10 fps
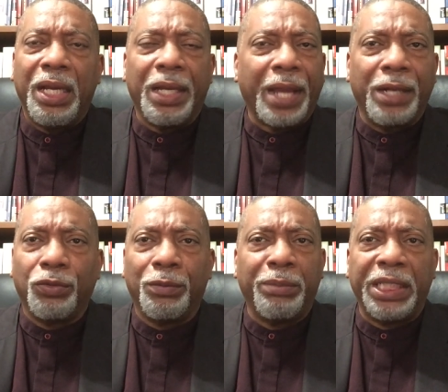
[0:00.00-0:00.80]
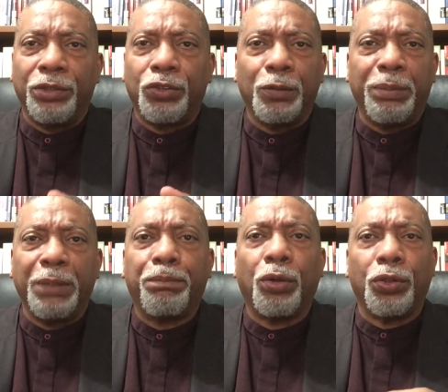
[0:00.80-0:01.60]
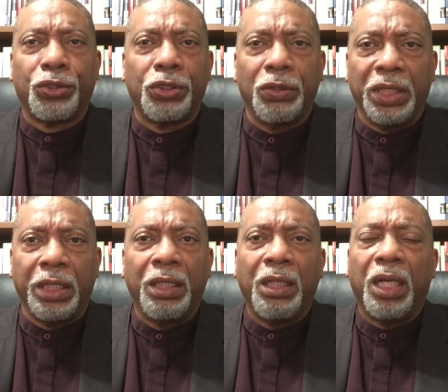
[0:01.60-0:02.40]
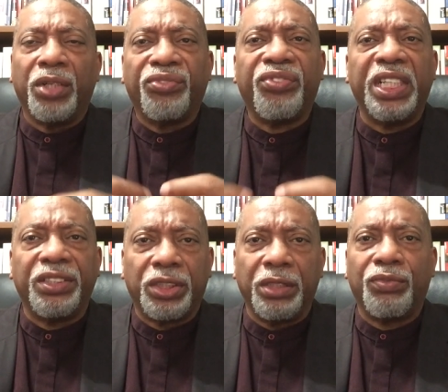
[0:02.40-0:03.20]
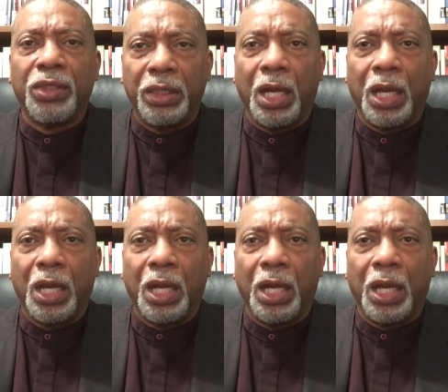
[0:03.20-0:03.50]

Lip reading: and I don't mean to be personally offensive to